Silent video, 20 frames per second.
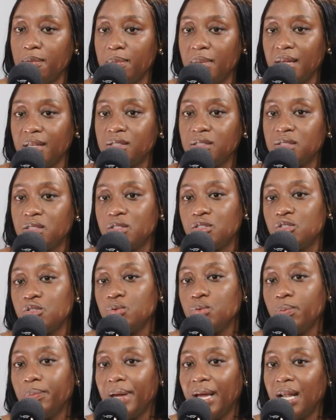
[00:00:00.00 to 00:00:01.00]
best
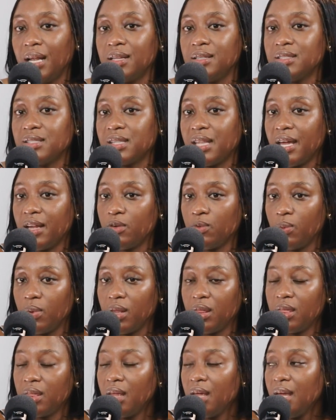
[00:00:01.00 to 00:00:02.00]
to balance that
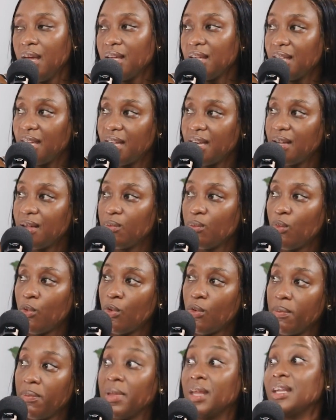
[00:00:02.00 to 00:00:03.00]
with getting
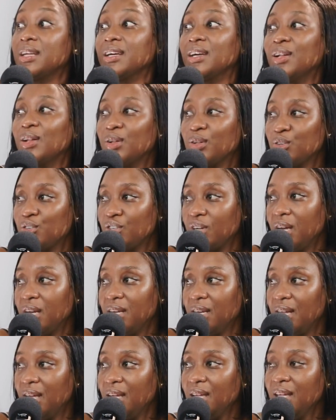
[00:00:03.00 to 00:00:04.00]
more medical
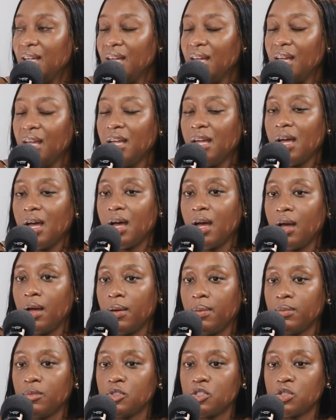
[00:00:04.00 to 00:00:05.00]
training.
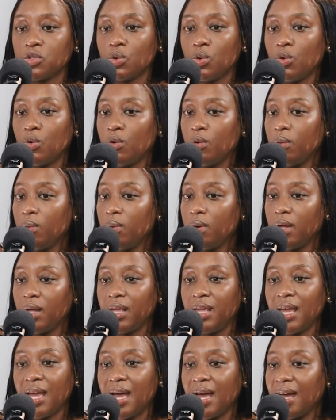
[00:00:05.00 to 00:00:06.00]
So
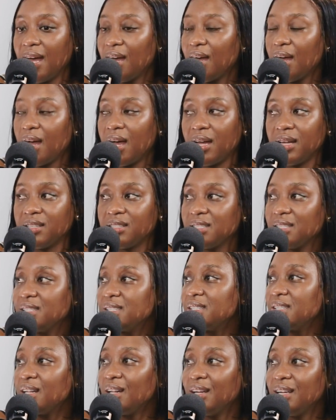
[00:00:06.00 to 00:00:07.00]
I
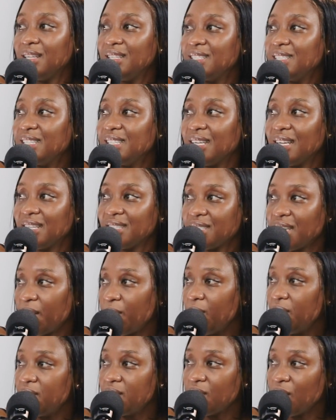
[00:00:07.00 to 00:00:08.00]
just learned it as I
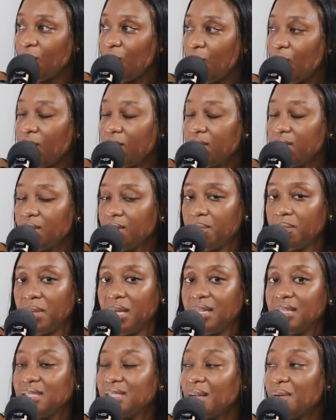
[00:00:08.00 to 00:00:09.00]
went along,
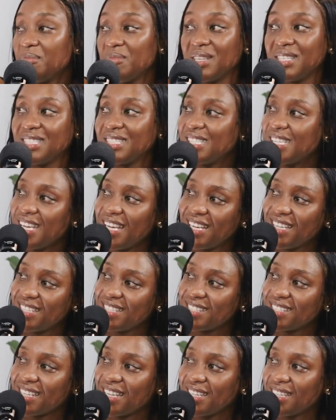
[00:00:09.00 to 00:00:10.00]
made some
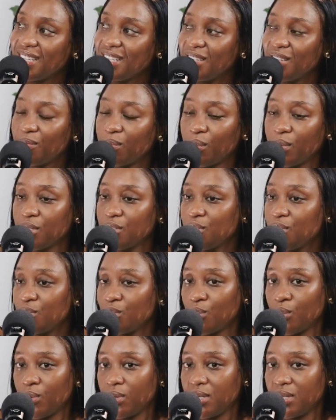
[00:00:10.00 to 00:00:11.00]
mistakes, and was
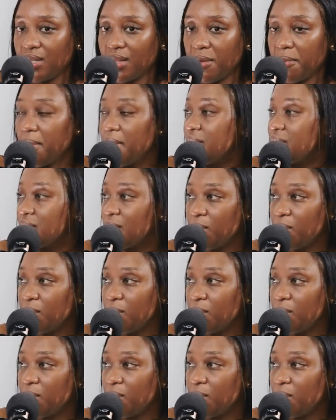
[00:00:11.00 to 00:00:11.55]
taught the better